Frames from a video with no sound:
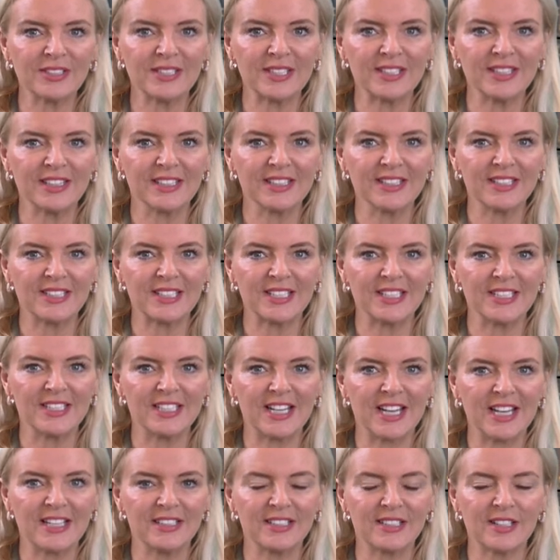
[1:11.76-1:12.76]
in this
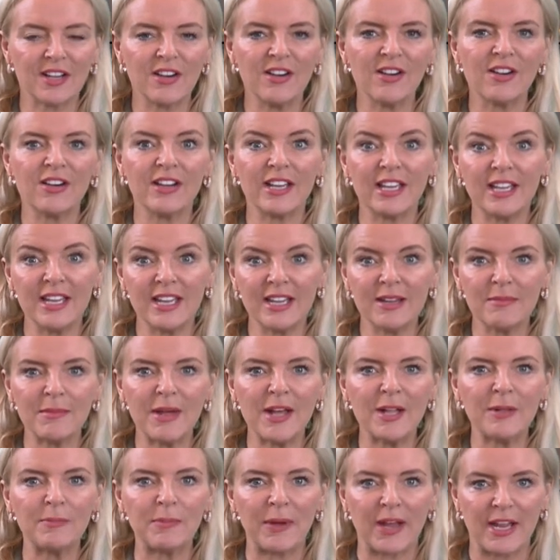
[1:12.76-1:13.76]
index are
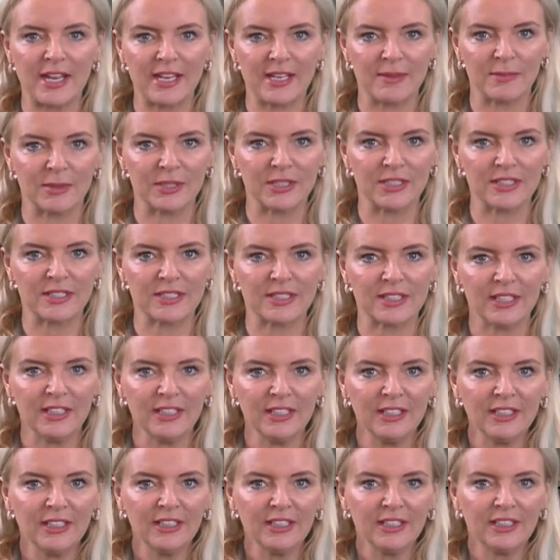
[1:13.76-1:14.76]
EML Payments.
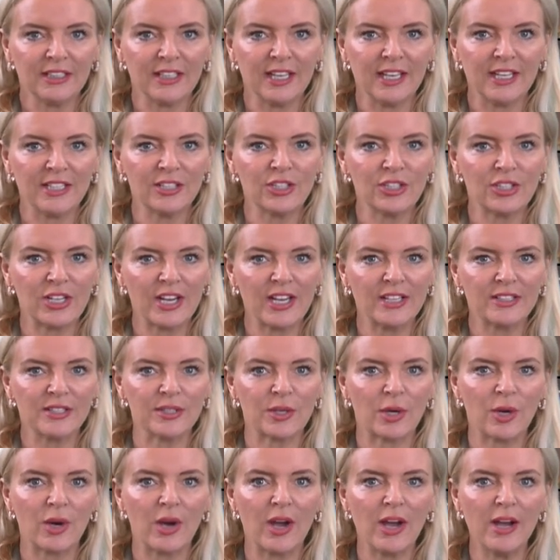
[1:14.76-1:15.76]
Their shares
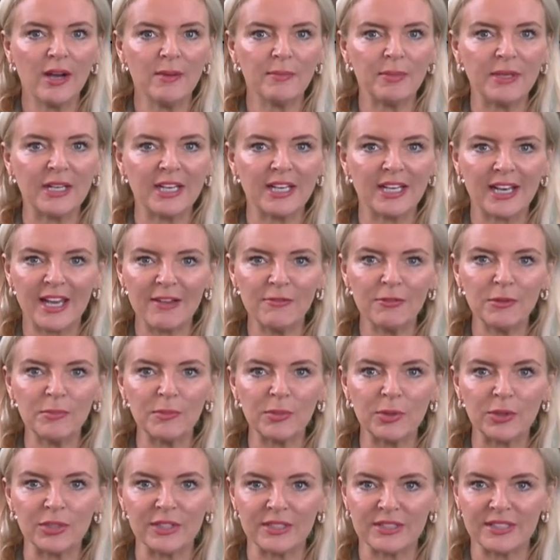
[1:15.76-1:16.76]
are up
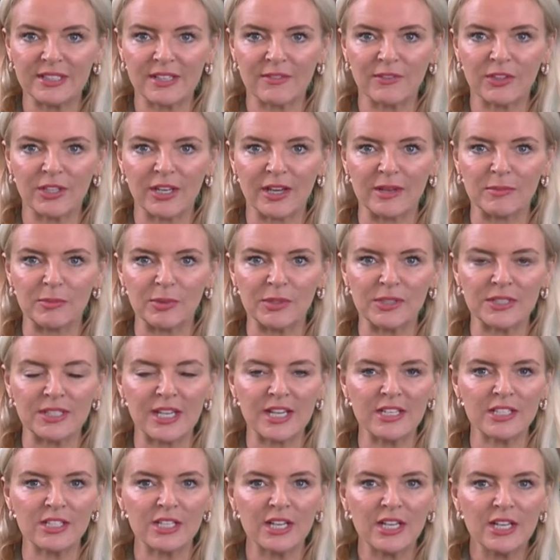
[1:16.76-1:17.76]

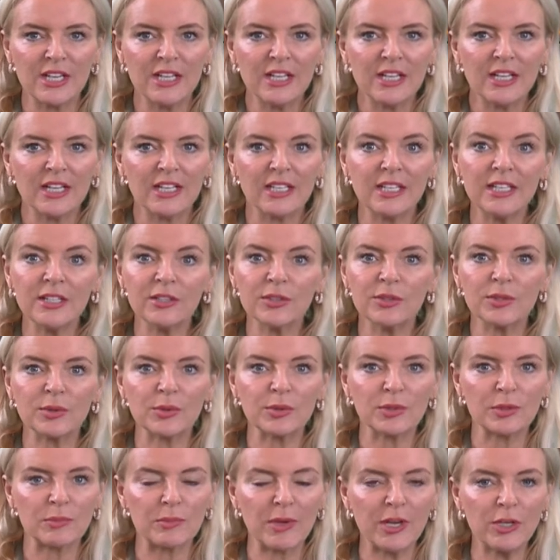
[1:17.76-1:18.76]
11.79%, and Eagers
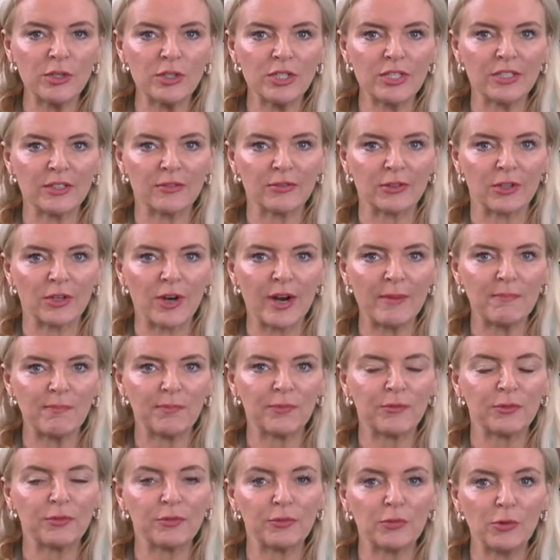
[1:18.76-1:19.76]
Automotive are up
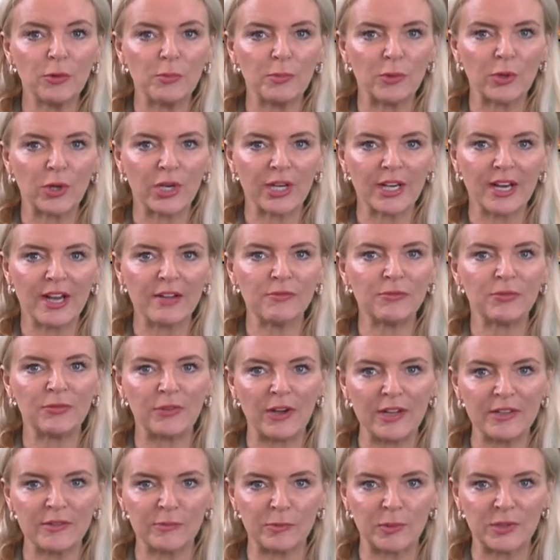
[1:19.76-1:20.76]

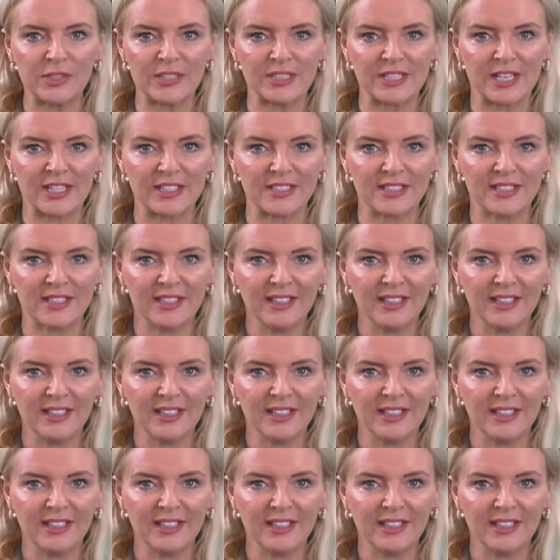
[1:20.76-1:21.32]
4.95%.